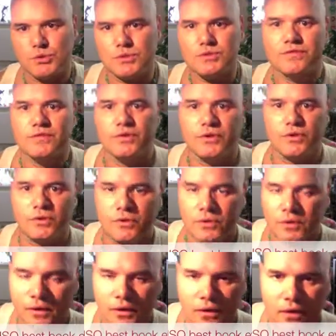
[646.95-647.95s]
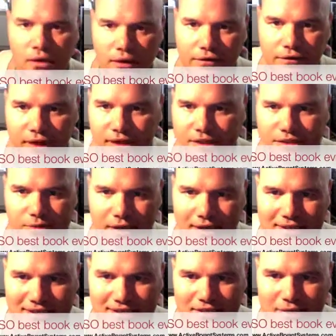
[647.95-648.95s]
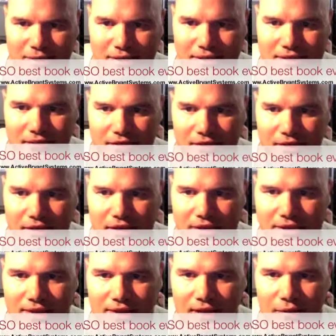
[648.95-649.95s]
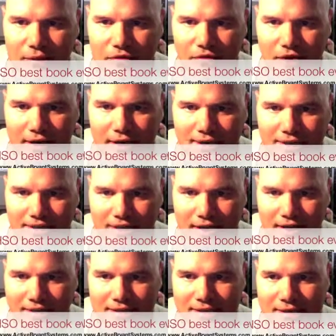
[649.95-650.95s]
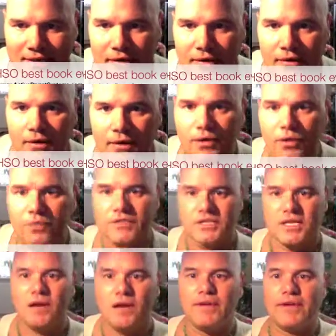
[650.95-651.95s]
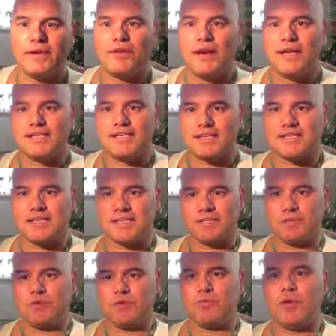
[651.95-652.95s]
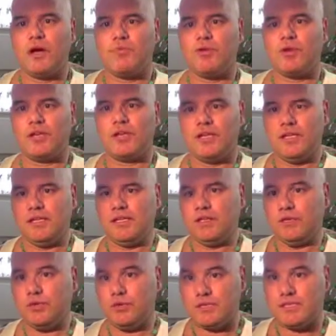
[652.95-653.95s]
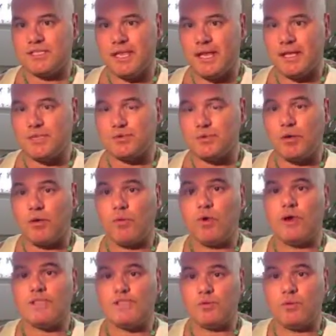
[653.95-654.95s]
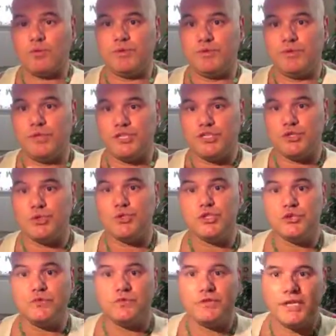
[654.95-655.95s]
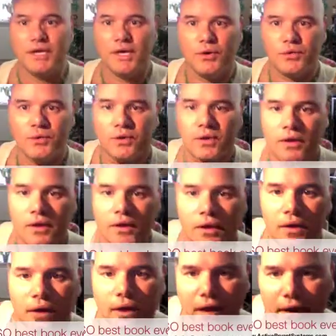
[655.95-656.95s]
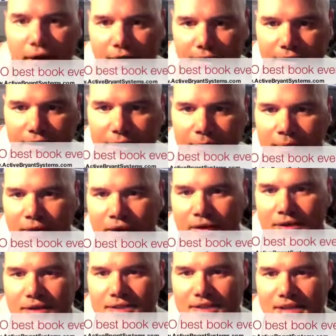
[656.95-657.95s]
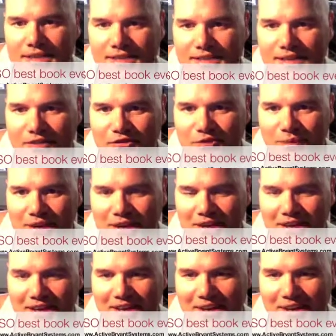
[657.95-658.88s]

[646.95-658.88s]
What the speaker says: I think it's 26, 27 years now with great success. And obviously I've had great success with my body using that as well, otherwise I wouldn't be doing this YouTube video. So that's enough for me rambling on.